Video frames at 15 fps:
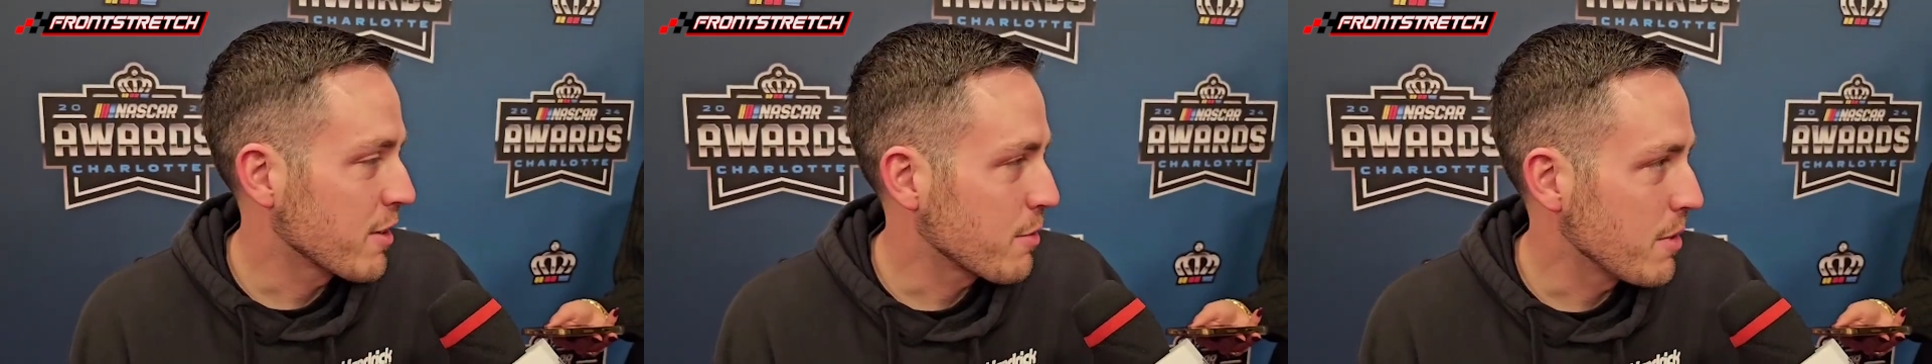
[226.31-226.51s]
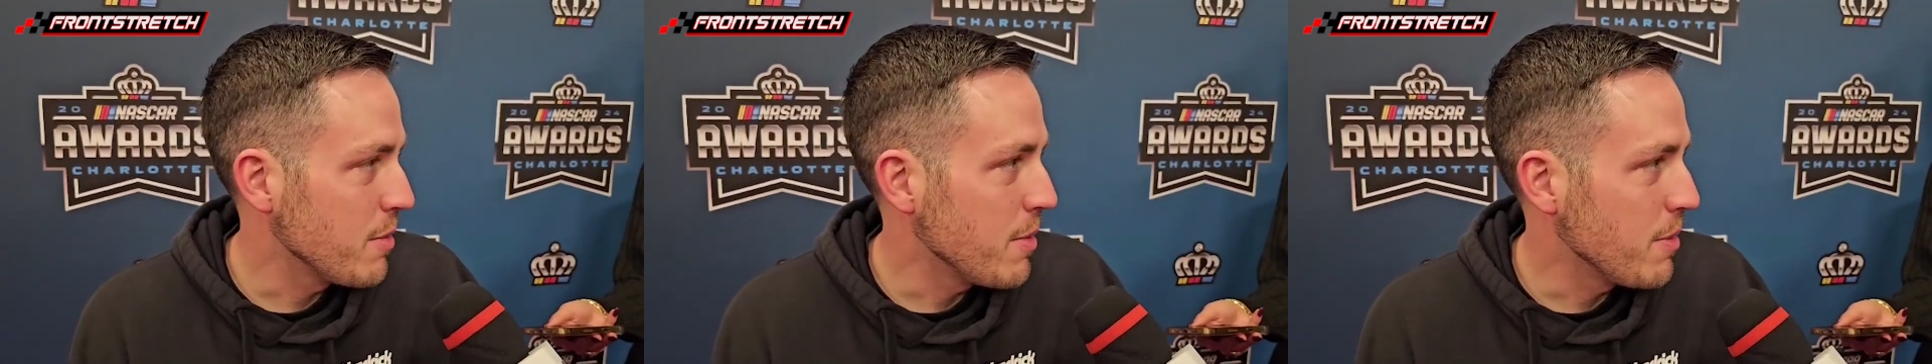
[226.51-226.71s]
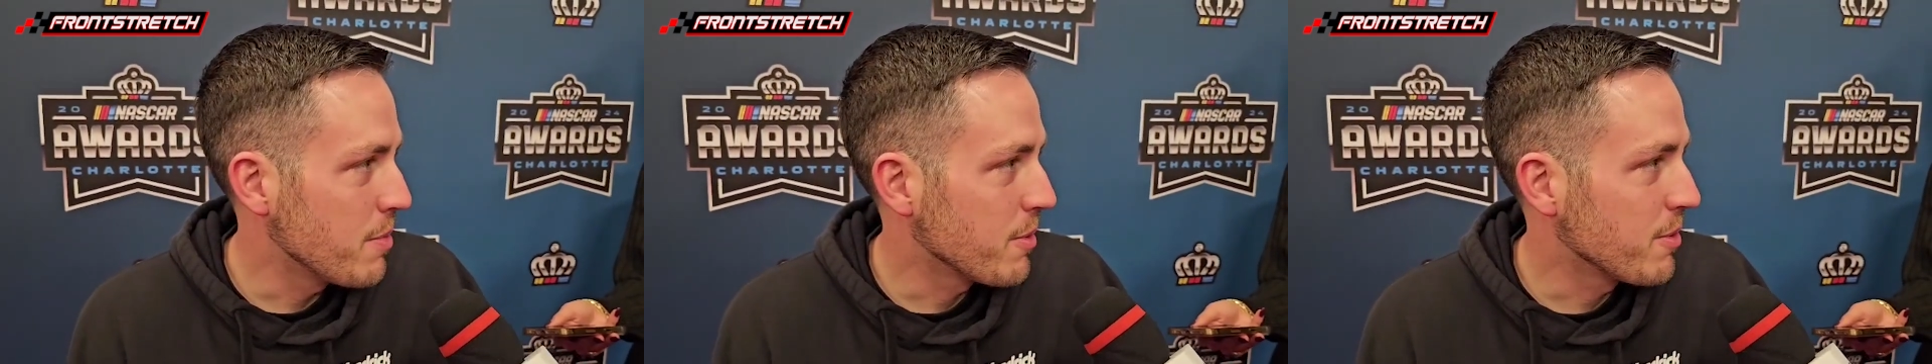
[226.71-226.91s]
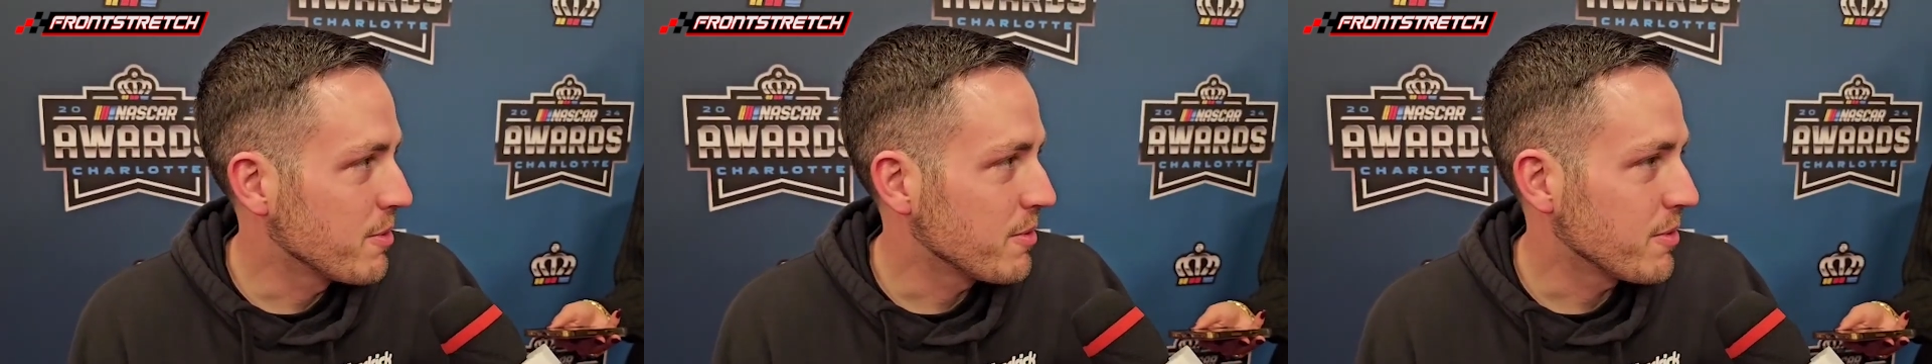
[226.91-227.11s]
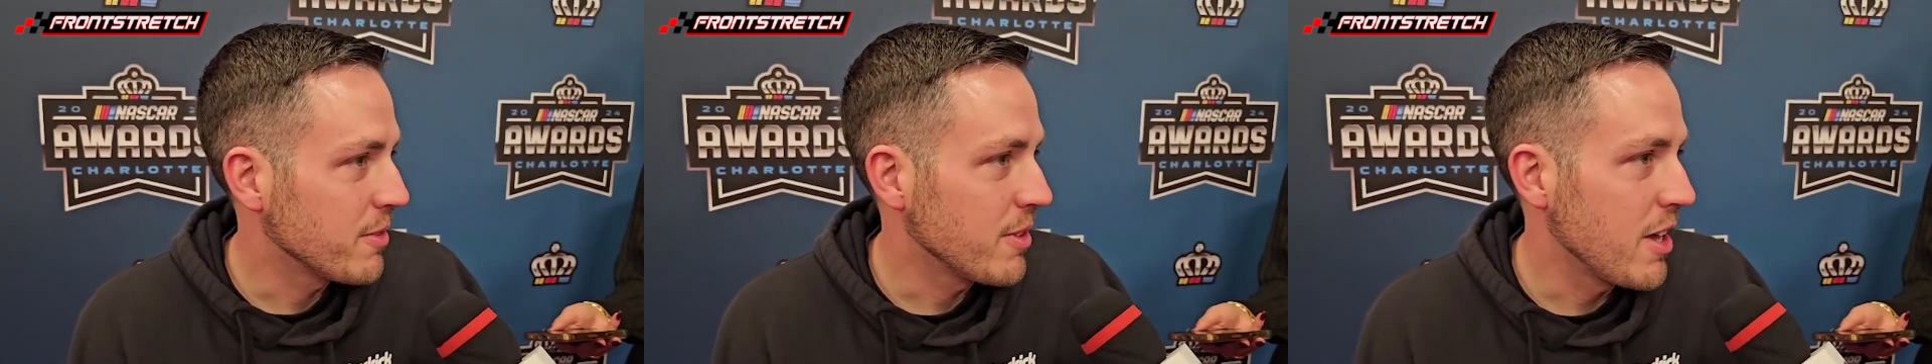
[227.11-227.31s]
3 people,
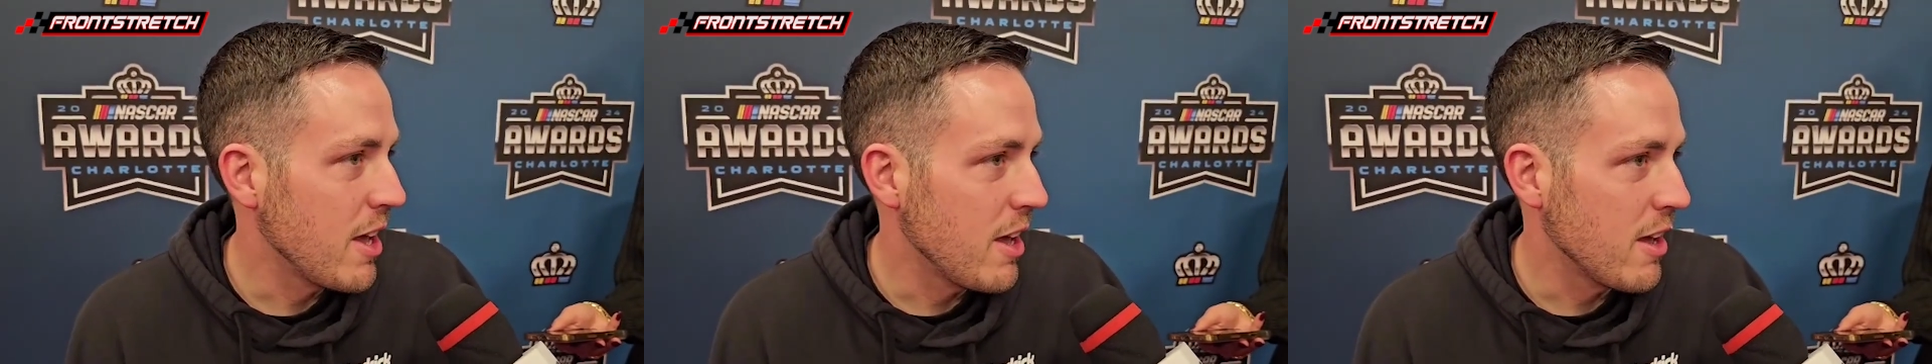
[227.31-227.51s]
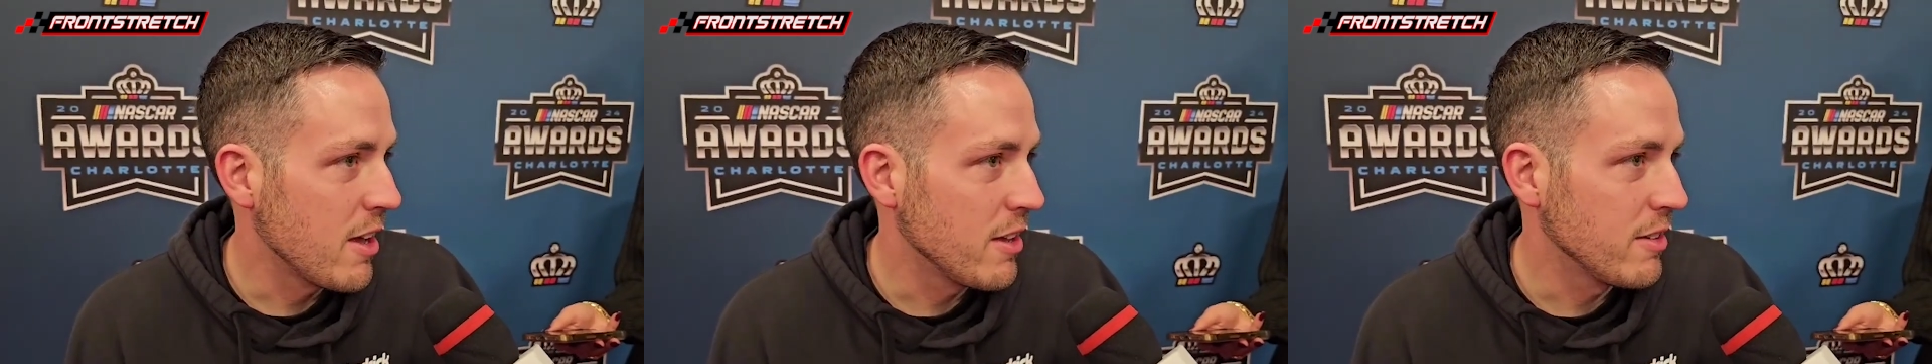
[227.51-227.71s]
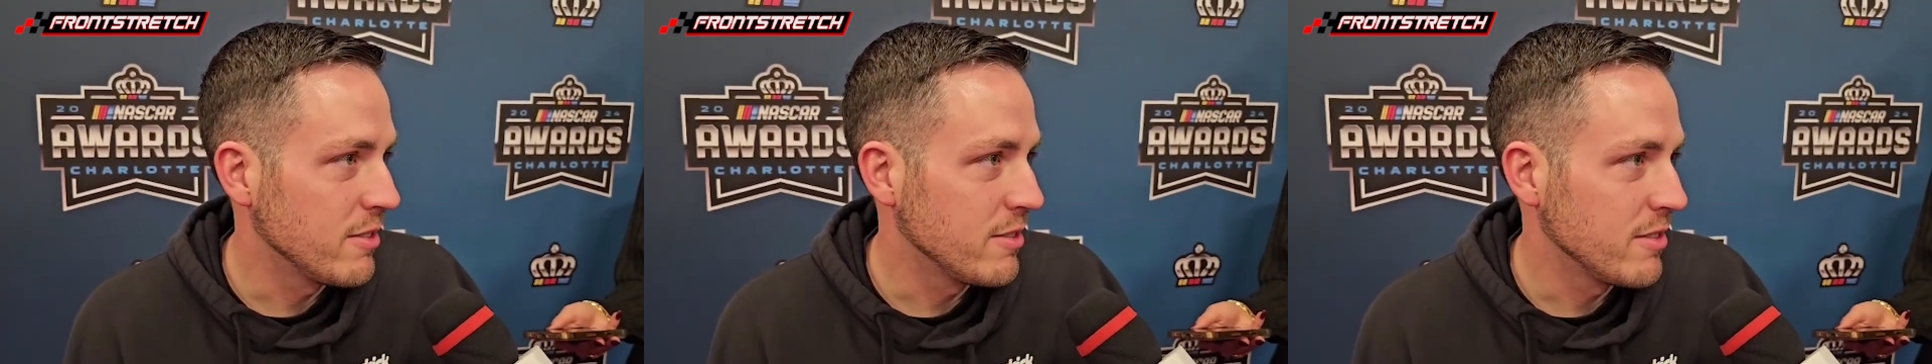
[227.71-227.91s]
and